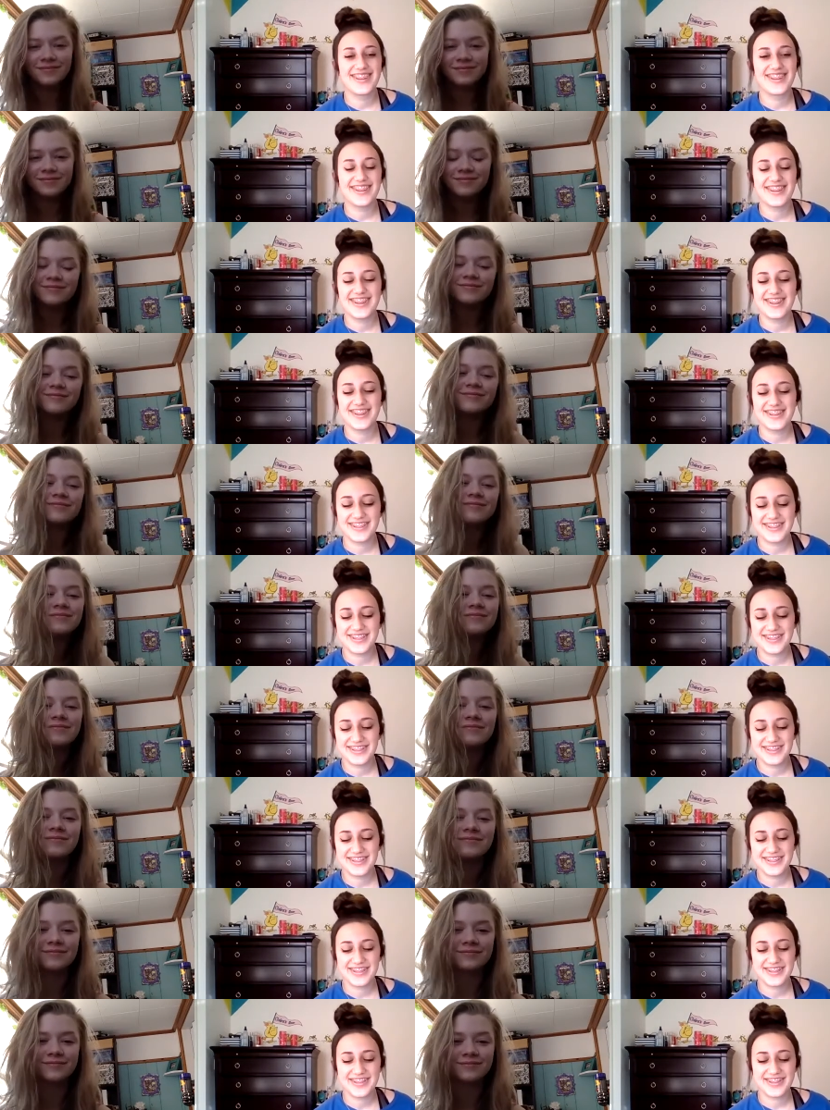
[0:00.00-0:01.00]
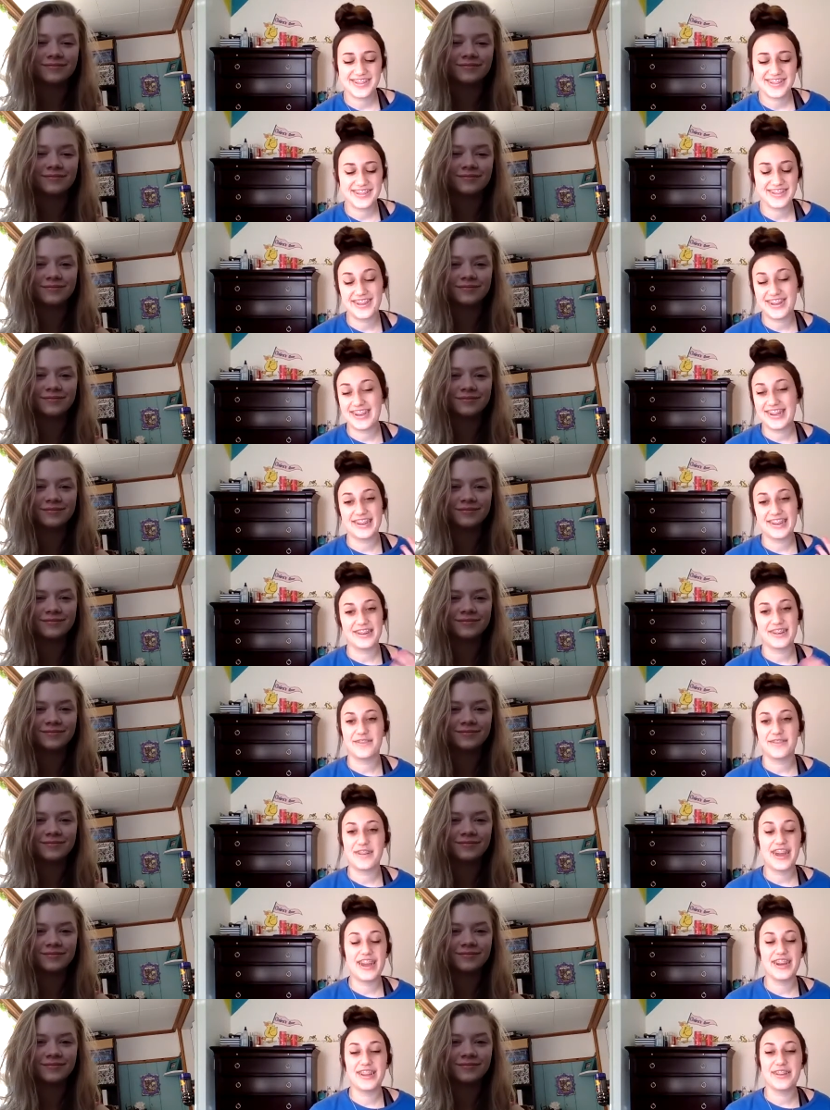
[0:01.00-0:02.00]
Speaker 1: they're uh, I don't
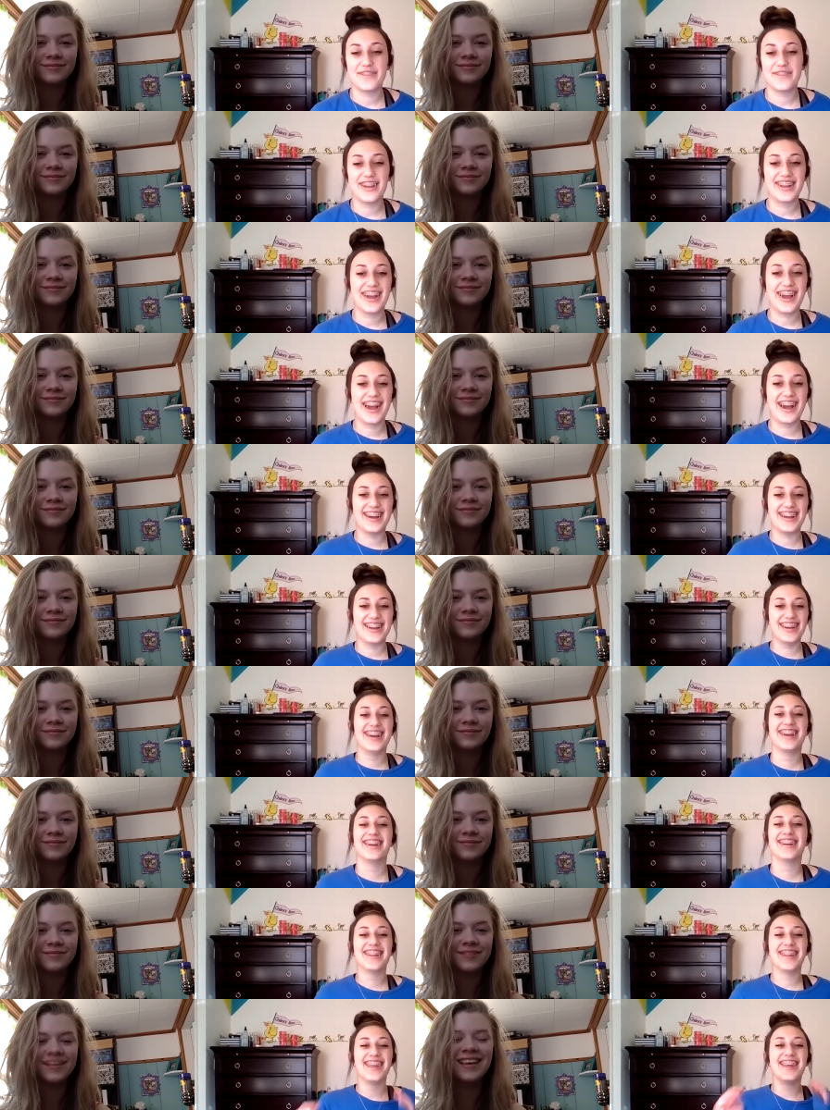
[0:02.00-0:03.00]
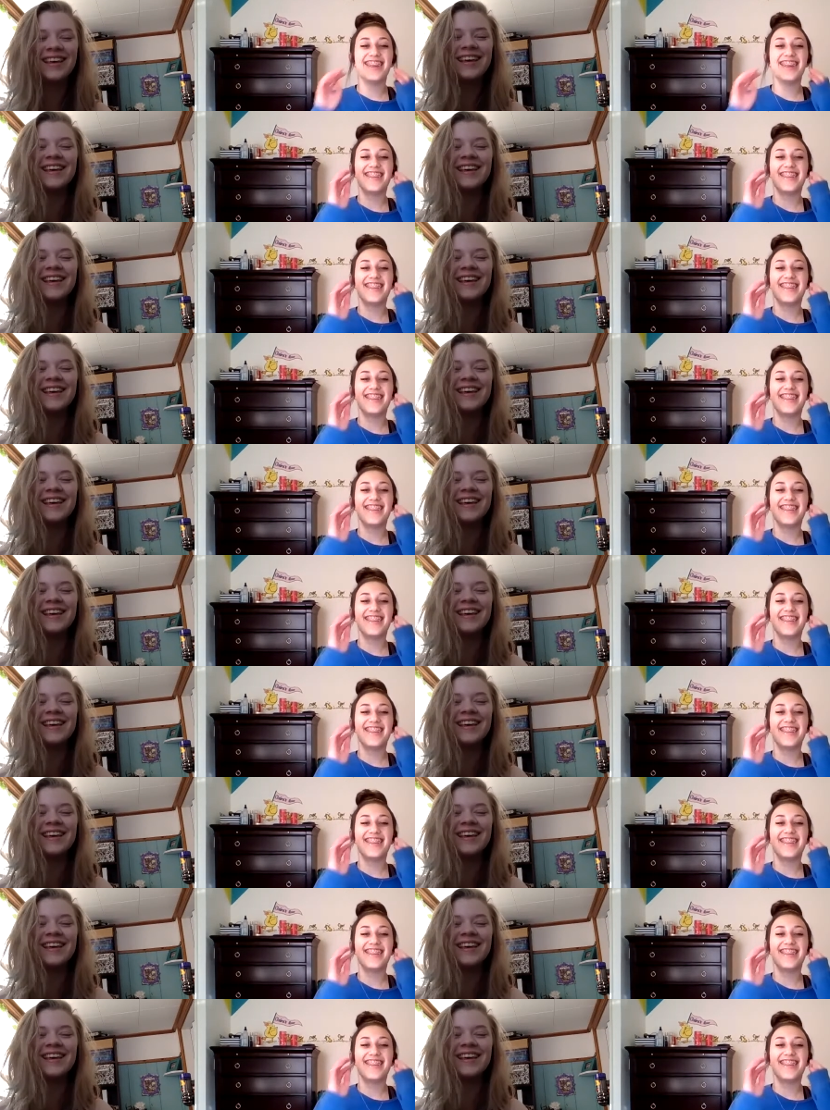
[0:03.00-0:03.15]
know. Anyway, I,